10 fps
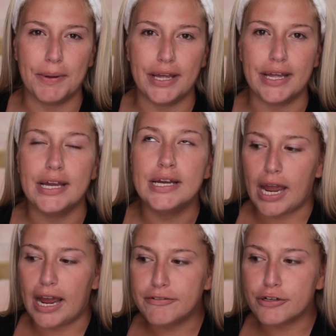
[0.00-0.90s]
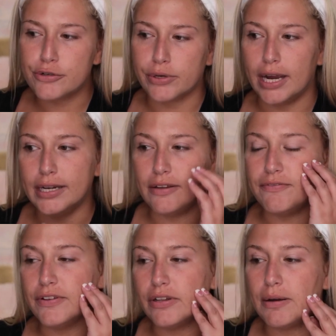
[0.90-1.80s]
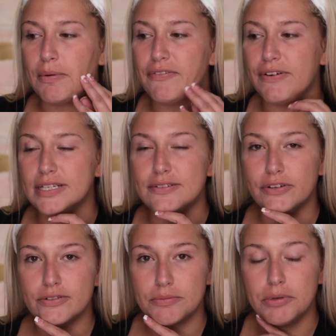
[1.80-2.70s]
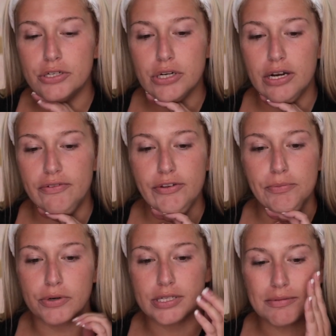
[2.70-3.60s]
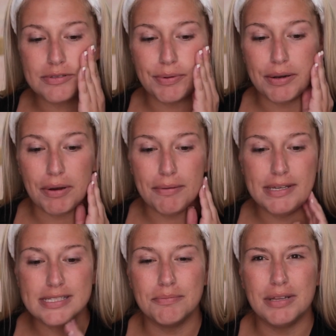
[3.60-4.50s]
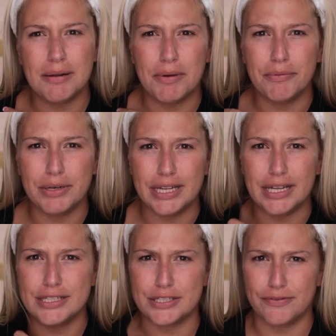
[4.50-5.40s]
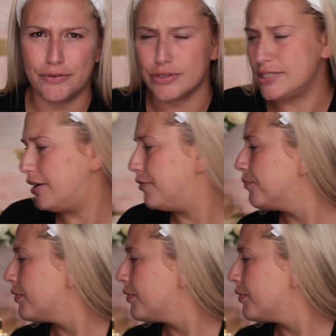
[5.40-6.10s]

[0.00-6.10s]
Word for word: but after trying it and feeling how my face feels, I'm gonna try it a few more times, but it might be something I might wanna get at the Sephora sale.